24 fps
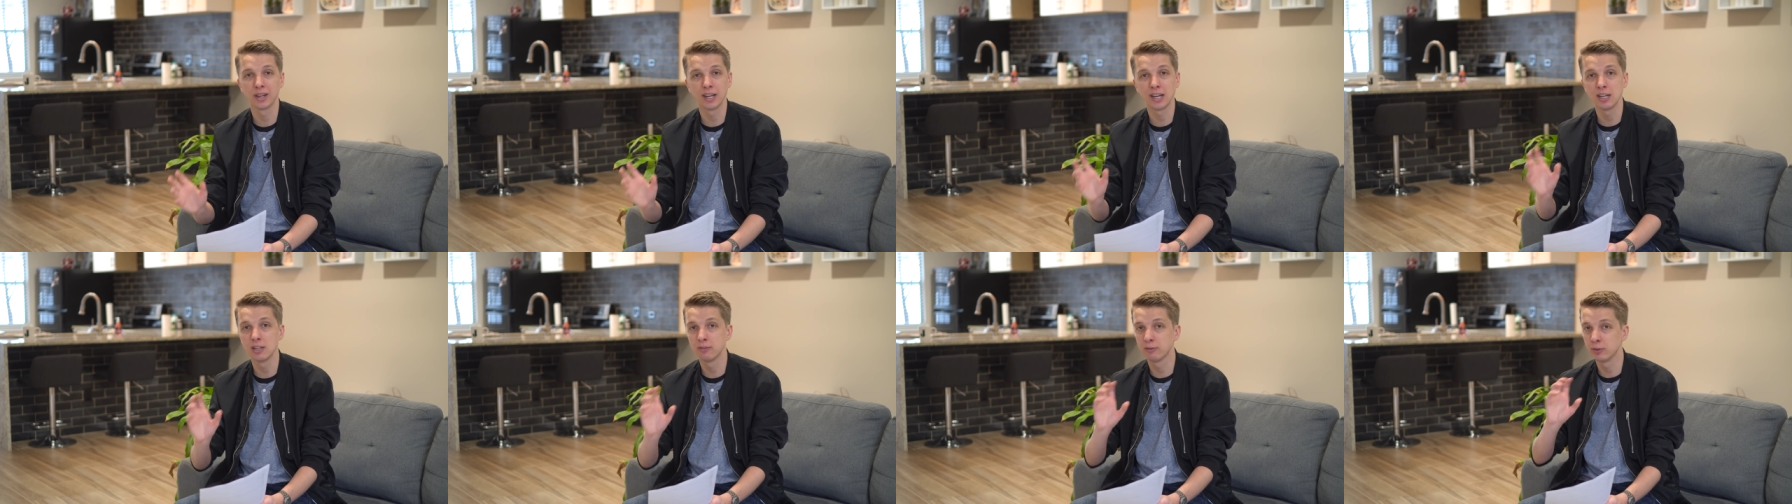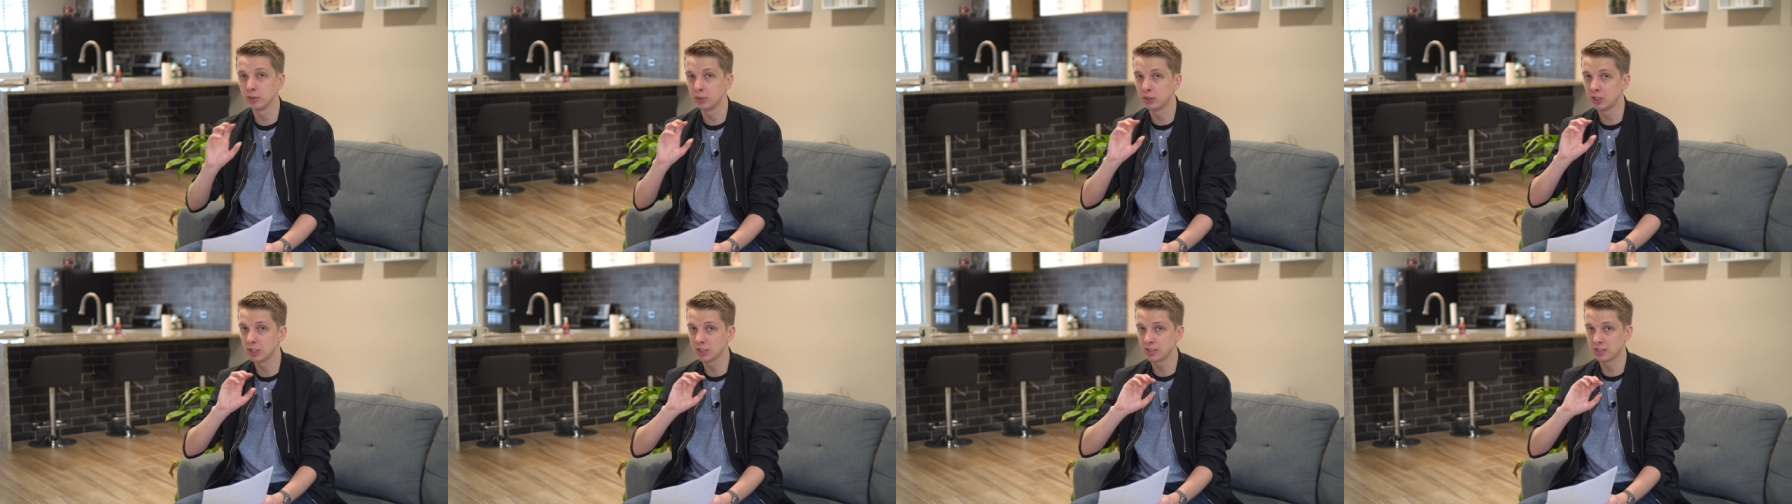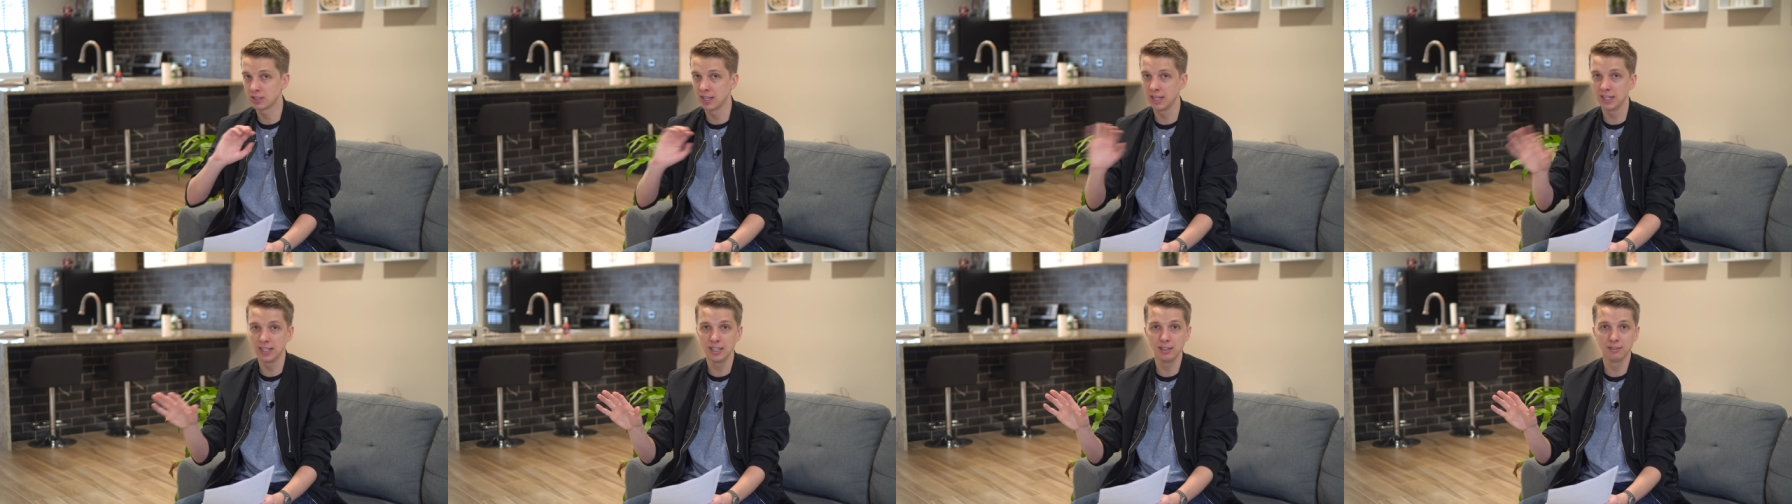Again, if you're
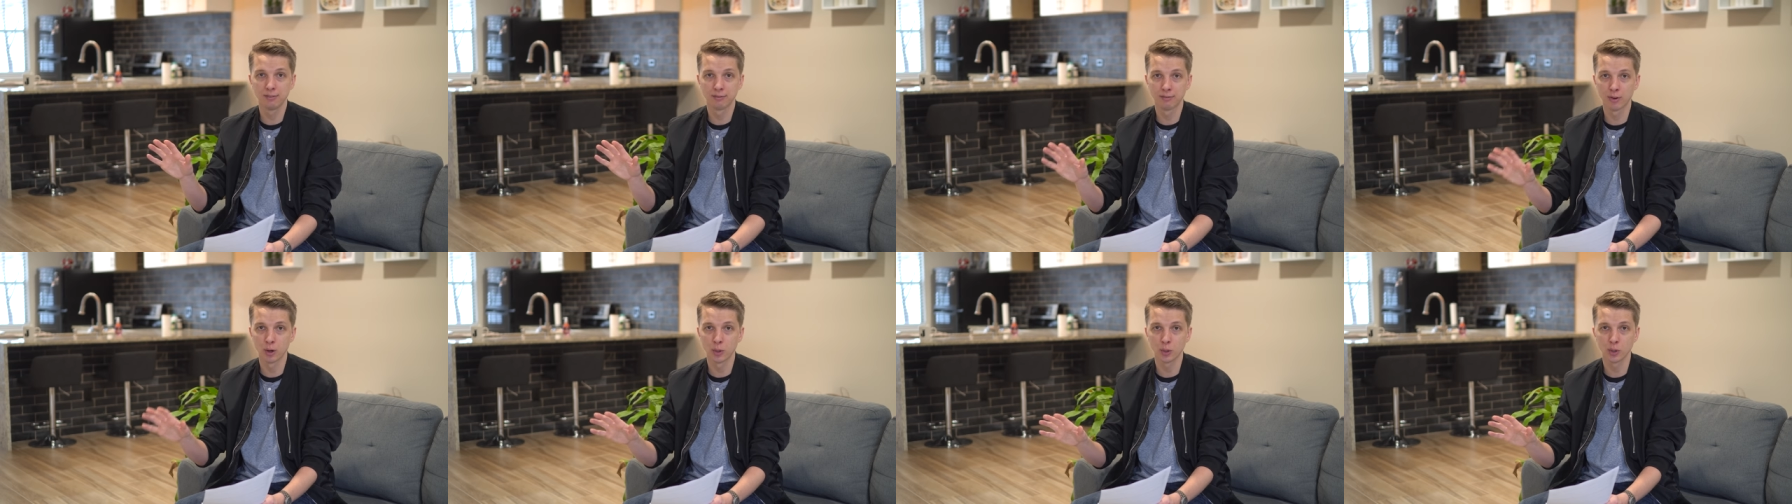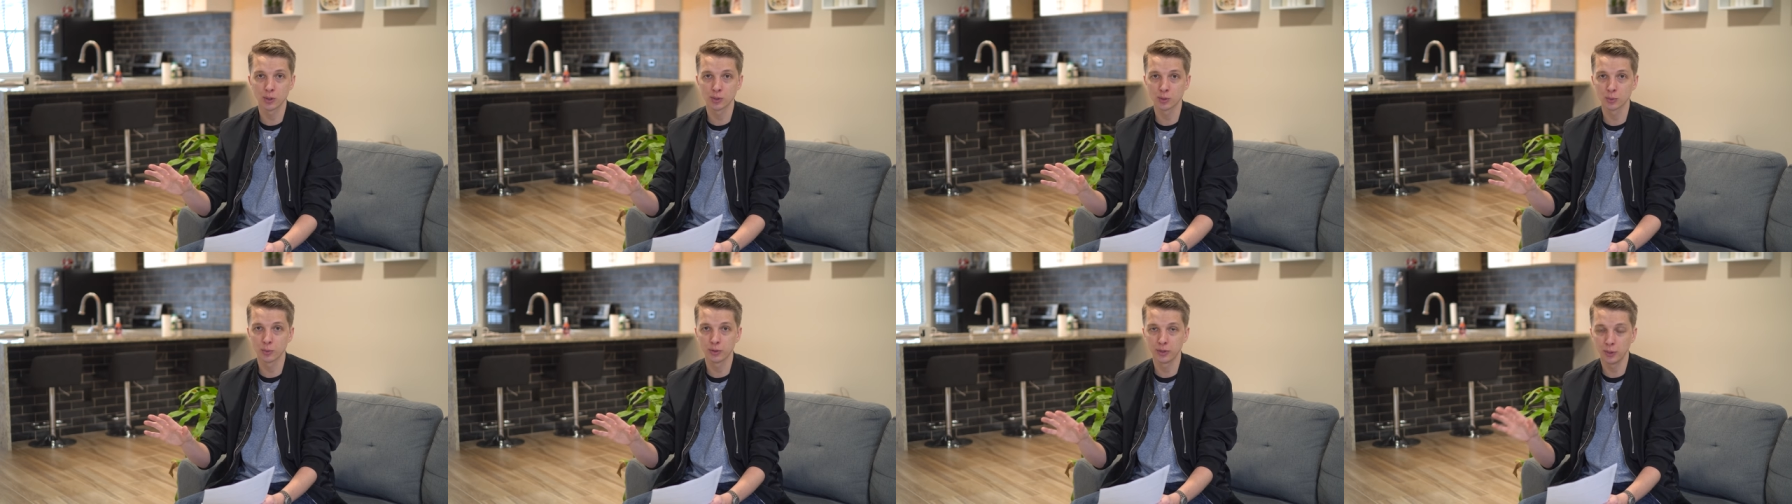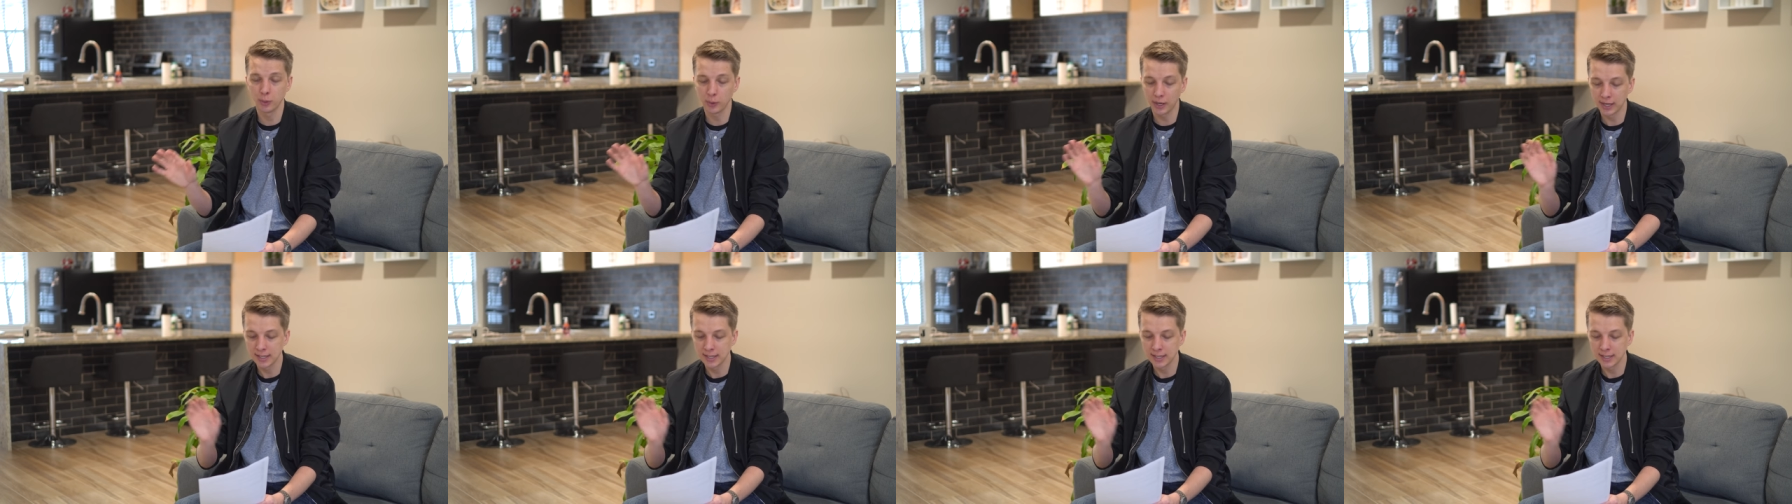just taking photos with your